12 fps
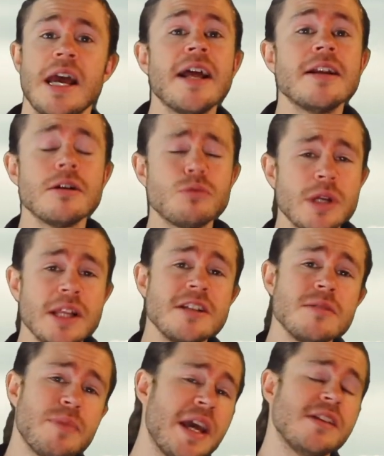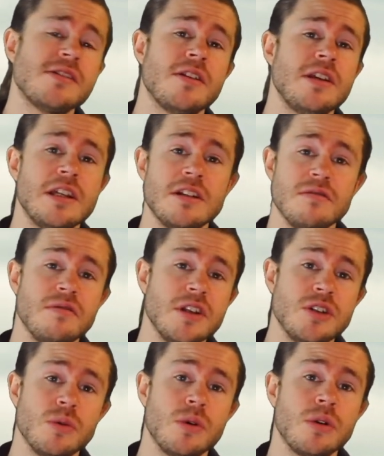and it really depends on the
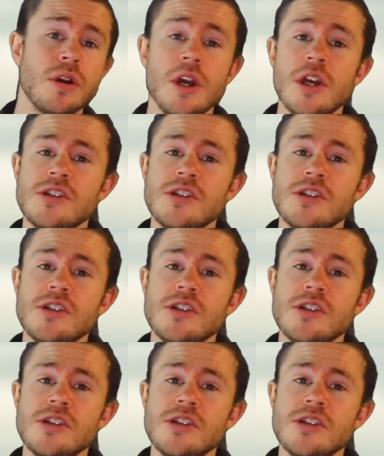individual,